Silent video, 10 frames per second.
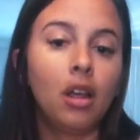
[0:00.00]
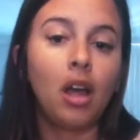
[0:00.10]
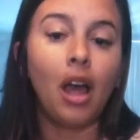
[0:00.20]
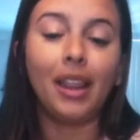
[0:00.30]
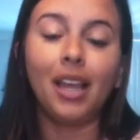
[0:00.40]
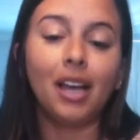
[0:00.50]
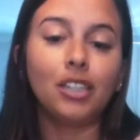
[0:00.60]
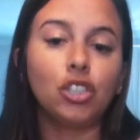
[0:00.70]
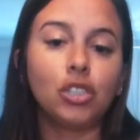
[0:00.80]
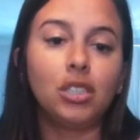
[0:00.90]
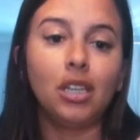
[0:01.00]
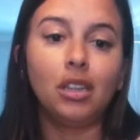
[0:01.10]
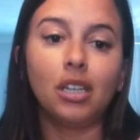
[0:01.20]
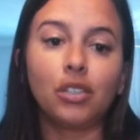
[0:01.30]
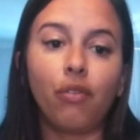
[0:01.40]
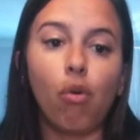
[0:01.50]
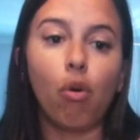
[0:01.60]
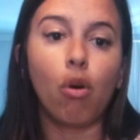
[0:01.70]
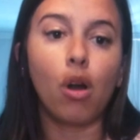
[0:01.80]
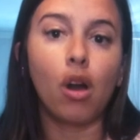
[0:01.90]
I think I just did this
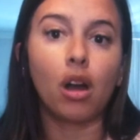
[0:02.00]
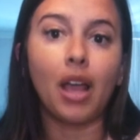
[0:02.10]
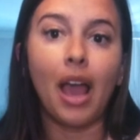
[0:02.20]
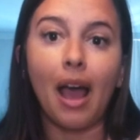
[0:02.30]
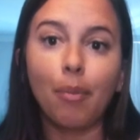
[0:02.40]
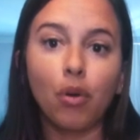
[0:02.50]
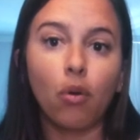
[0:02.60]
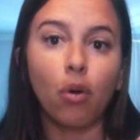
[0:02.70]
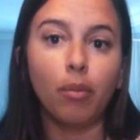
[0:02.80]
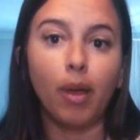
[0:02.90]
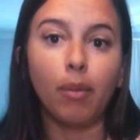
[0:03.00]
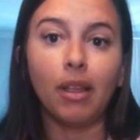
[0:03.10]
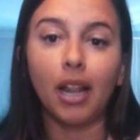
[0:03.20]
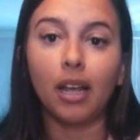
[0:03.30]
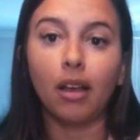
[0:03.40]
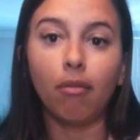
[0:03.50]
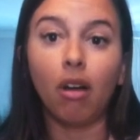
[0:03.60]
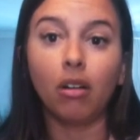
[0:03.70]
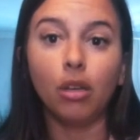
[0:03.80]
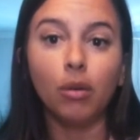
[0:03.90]
for Capricorn, maybe. Like,
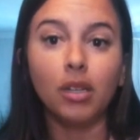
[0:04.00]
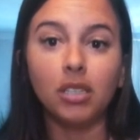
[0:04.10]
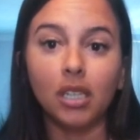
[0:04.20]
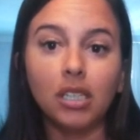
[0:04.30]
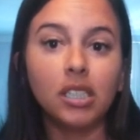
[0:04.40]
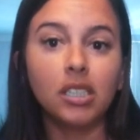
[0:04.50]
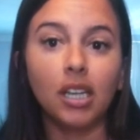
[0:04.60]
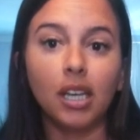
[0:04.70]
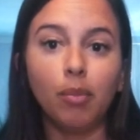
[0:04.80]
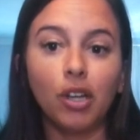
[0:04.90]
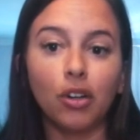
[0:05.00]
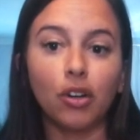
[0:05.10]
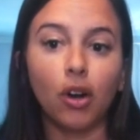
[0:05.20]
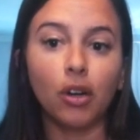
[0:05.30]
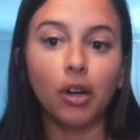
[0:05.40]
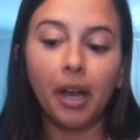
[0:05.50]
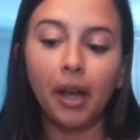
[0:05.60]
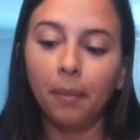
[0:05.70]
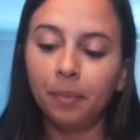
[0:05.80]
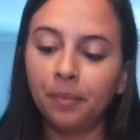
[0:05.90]
are you addicted to keeping your guard
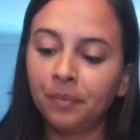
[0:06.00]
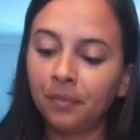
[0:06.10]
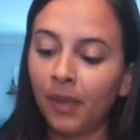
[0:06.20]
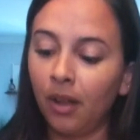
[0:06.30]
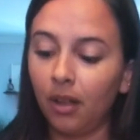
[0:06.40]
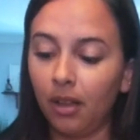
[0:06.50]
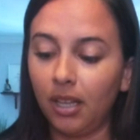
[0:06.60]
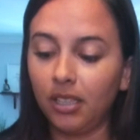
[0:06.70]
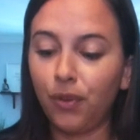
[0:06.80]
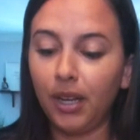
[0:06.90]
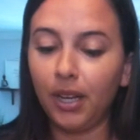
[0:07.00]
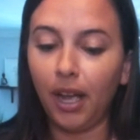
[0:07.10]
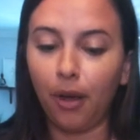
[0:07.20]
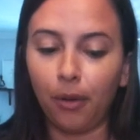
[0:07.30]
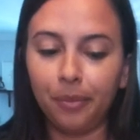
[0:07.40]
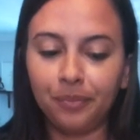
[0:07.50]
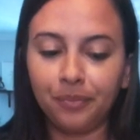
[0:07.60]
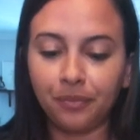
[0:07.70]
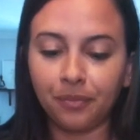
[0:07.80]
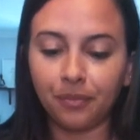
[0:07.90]
up? Let's find out.
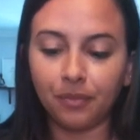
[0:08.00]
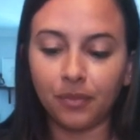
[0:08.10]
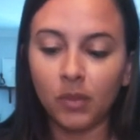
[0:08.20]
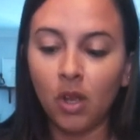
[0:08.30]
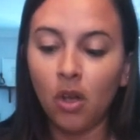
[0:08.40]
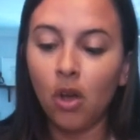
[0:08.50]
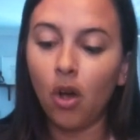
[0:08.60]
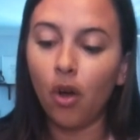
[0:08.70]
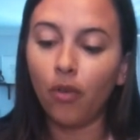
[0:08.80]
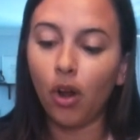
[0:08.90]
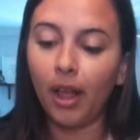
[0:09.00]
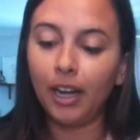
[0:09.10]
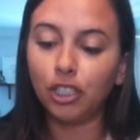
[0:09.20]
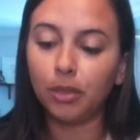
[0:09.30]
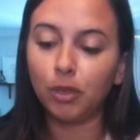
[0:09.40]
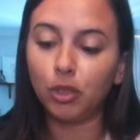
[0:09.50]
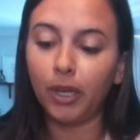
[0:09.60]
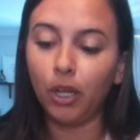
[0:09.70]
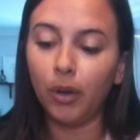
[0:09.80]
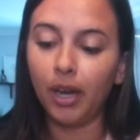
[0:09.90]
Overall energy between
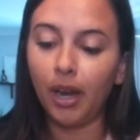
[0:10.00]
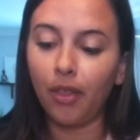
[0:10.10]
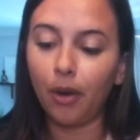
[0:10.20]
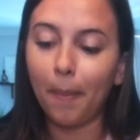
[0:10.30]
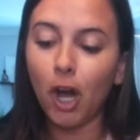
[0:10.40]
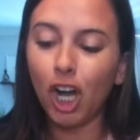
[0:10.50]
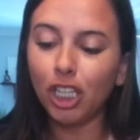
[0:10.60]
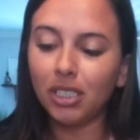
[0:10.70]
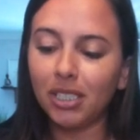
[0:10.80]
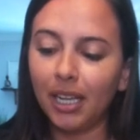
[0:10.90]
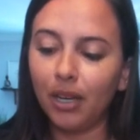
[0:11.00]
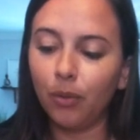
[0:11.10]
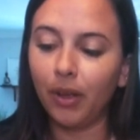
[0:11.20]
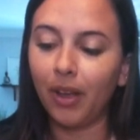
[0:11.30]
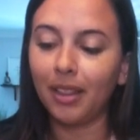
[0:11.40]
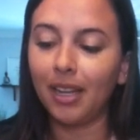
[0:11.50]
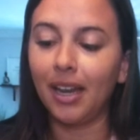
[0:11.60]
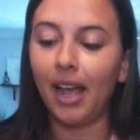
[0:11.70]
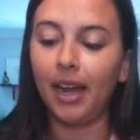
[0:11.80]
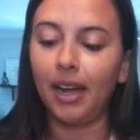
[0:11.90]
you and another person, we got the
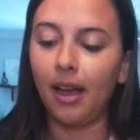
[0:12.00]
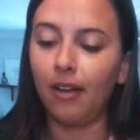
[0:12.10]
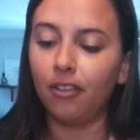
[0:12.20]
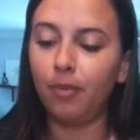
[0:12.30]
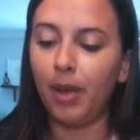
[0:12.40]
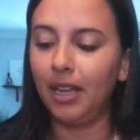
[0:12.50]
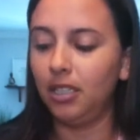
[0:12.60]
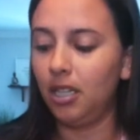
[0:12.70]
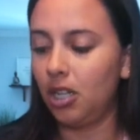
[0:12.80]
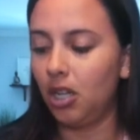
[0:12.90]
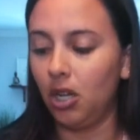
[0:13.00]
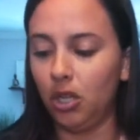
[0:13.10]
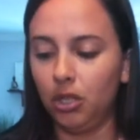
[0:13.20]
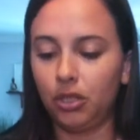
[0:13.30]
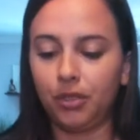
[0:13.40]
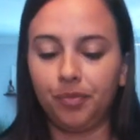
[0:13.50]
Nine of Pentacles.